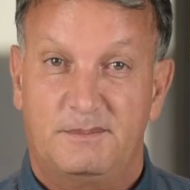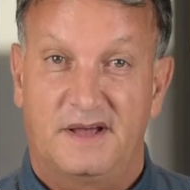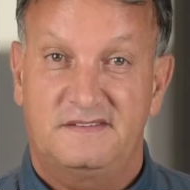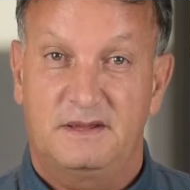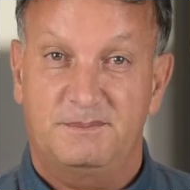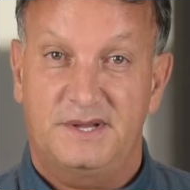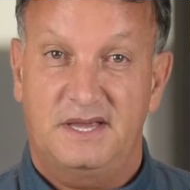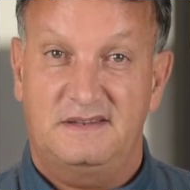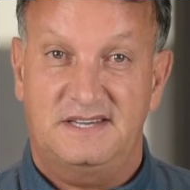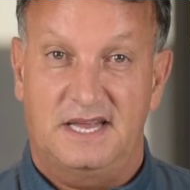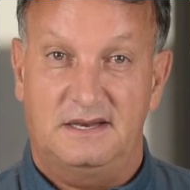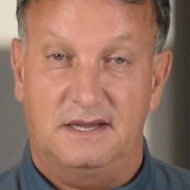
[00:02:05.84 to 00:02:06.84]
by simply
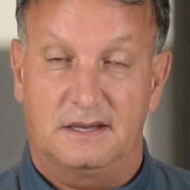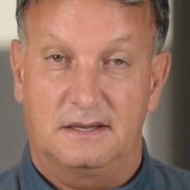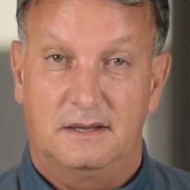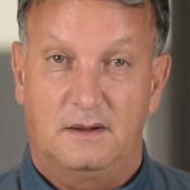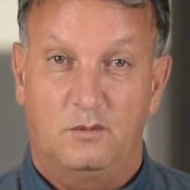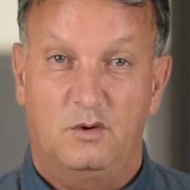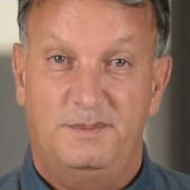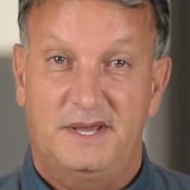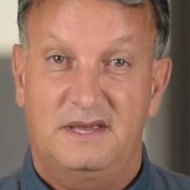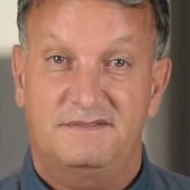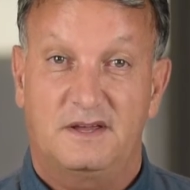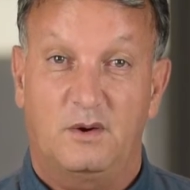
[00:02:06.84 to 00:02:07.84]
attending. We'll be
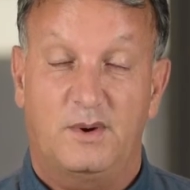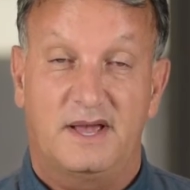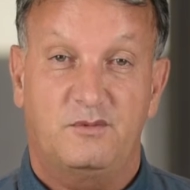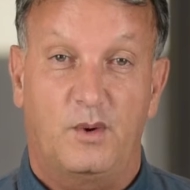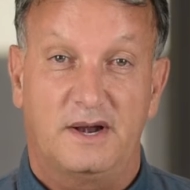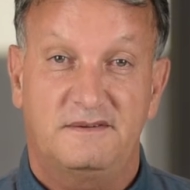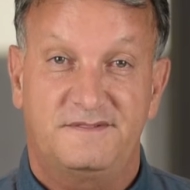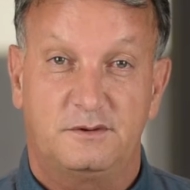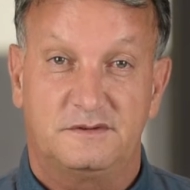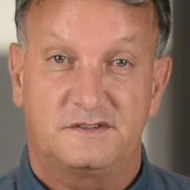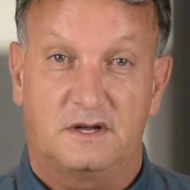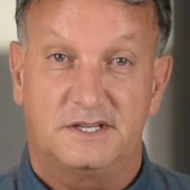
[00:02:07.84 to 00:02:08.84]
giving away one
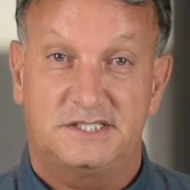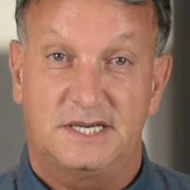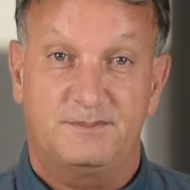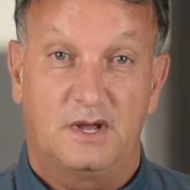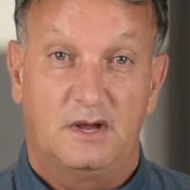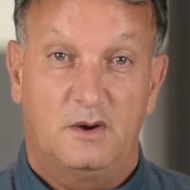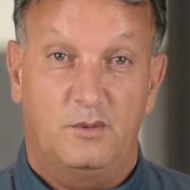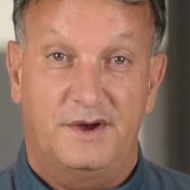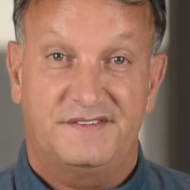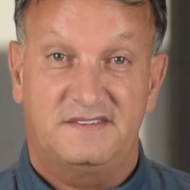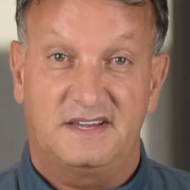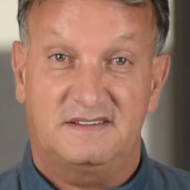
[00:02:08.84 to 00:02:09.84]
full scholarship
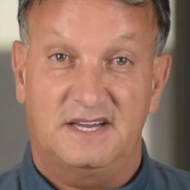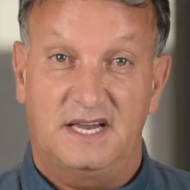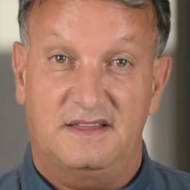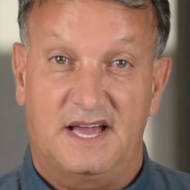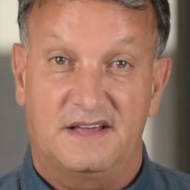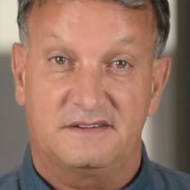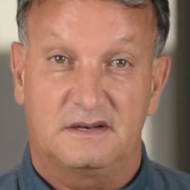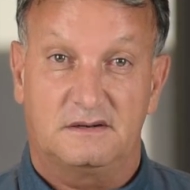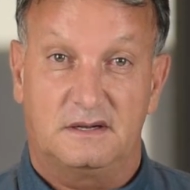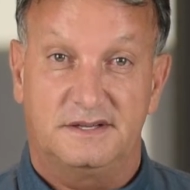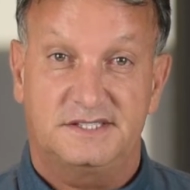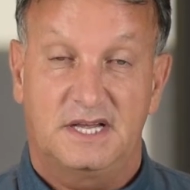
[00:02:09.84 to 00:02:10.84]
worth
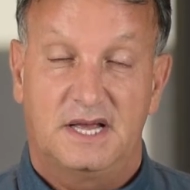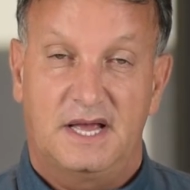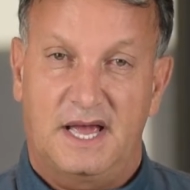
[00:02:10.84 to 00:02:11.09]
$16,000